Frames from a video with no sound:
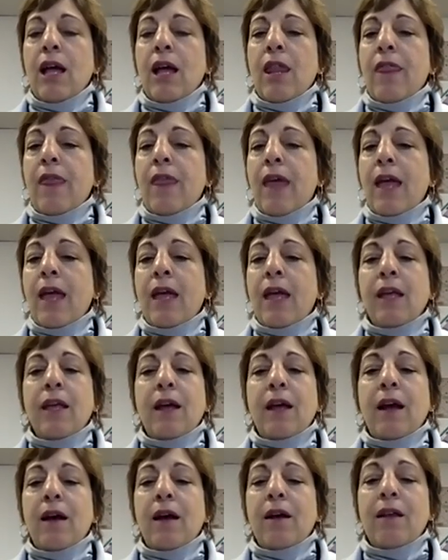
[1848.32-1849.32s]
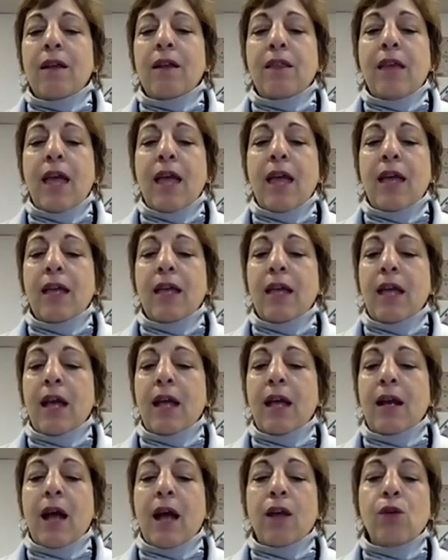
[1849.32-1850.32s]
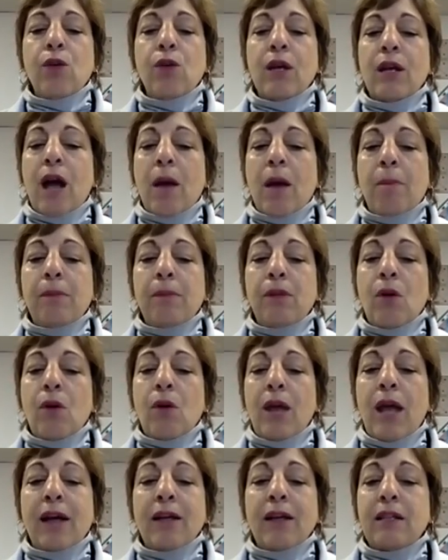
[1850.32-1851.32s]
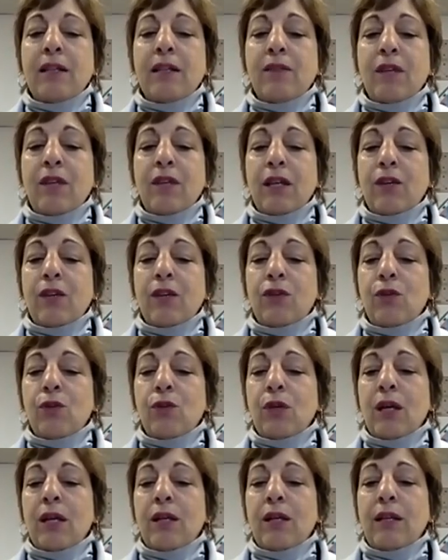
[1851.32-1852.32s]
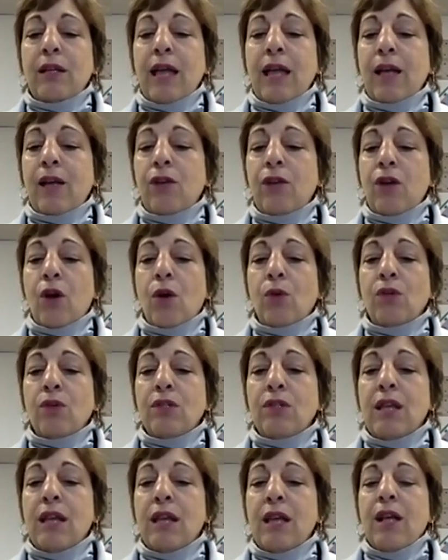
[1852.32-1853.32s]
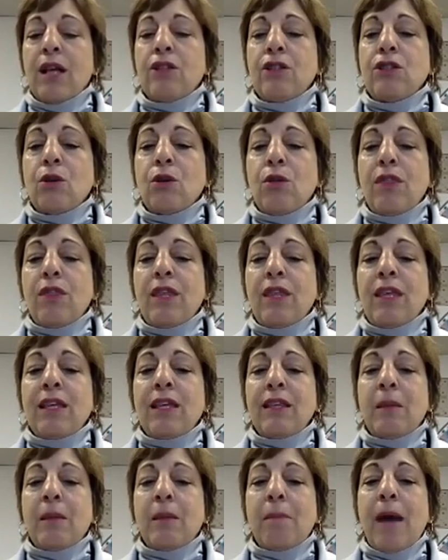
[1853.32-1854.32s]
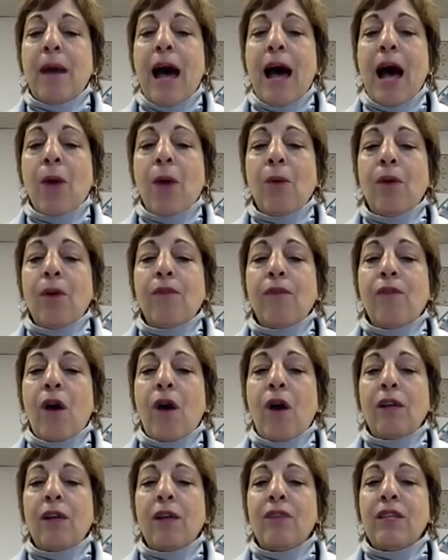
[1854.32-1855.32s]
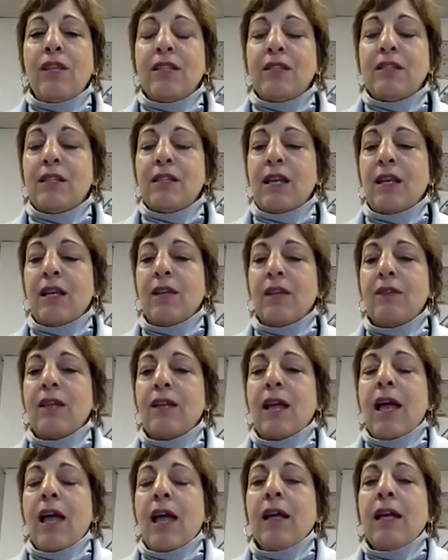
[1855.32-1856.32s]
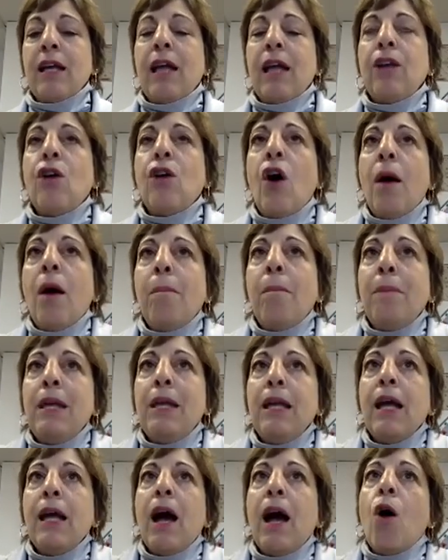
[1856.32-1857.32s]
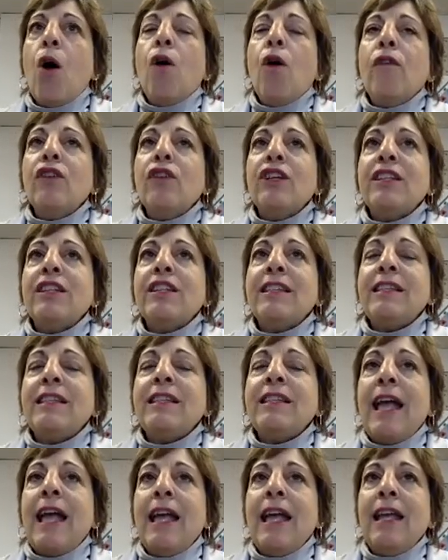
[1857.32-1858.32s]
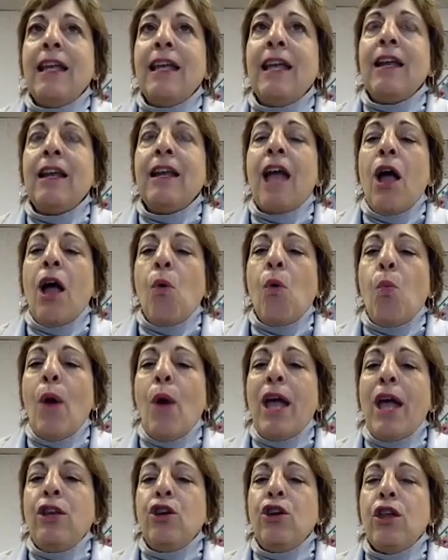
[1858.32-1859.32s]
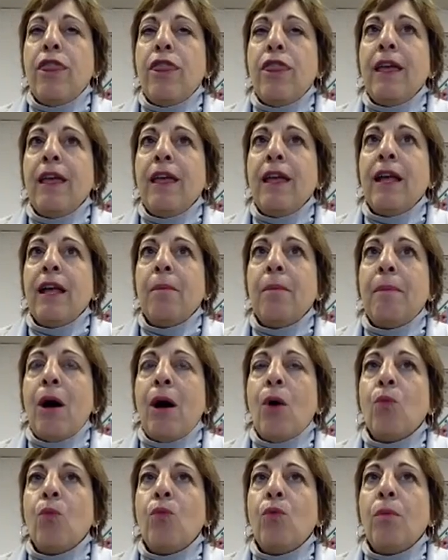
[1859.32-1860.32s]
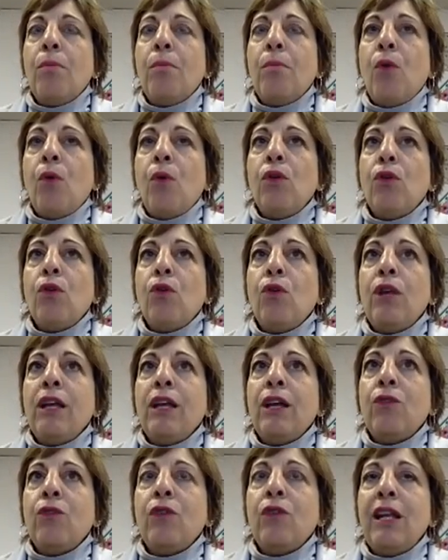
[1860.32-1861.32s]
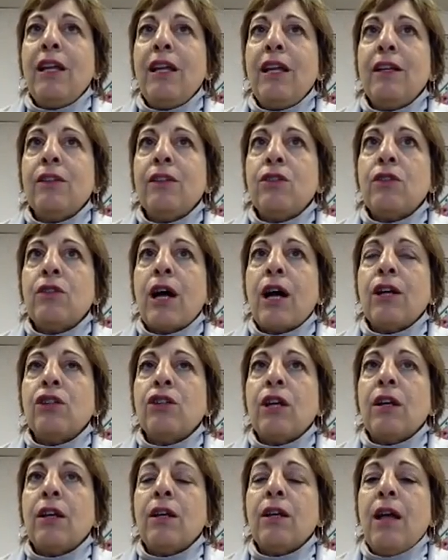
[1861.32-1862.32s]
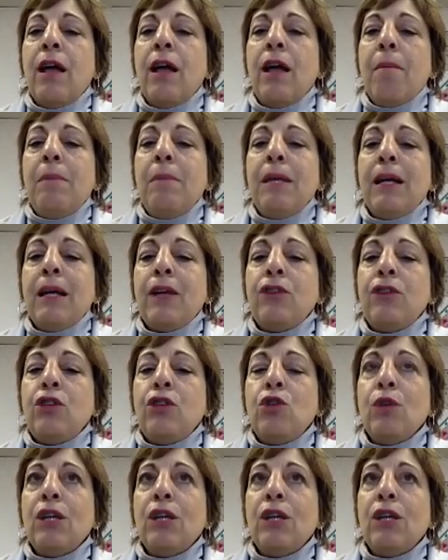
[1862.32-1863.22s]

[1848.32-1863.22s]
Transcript: You can upload activities, you can take notes. So the power of all of these things cannot be overstated when you're thinking about remote learning and reading instruction, because you can